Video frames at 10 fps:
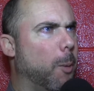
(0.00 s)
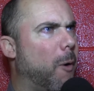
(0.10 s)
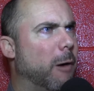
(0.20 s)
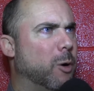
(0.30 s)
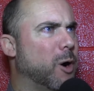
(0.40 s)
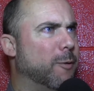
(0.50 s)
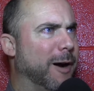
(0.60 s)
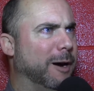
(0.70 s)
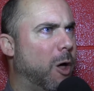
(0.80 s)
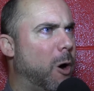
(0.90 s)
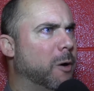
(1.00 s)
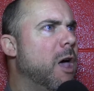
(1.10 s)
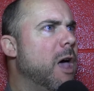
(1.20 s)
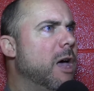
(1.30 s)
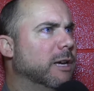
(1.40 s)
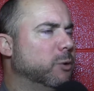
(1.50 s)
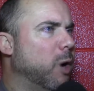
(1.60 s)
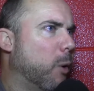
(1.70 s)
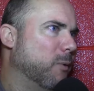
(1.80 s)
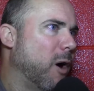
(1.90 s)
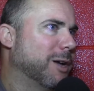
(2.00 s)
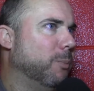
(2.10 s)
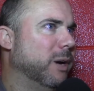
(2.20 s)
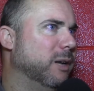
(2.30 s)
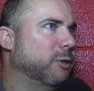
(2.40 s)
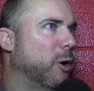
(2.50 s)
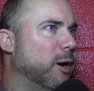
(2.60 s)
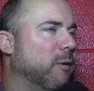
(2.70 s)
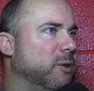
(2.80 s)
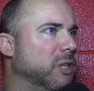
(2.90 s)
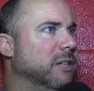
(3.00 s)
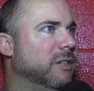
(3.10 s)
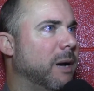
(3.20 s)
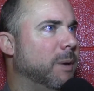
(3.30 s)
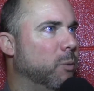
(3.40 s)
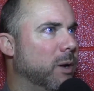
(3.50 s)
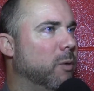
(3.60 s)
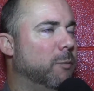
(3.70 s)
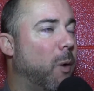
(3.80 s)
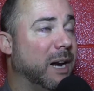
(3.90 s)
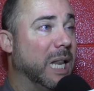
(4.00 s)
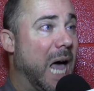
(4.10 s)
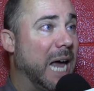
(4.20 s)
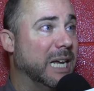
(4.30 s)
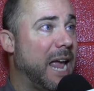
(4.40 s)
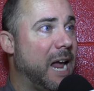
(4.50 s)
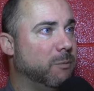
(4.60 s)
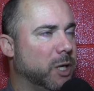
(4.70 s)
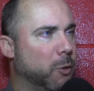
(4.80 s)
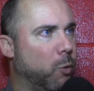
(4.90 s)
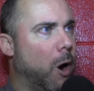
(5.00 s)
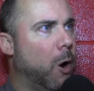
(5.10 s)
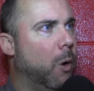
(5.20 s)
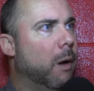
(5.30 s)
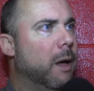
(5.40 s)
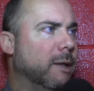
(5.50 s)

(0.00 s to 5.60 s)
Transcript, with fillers: We probably won't go very long because we are, we've already completed a third of our season. I mean, we, we've played a lot of games in a row.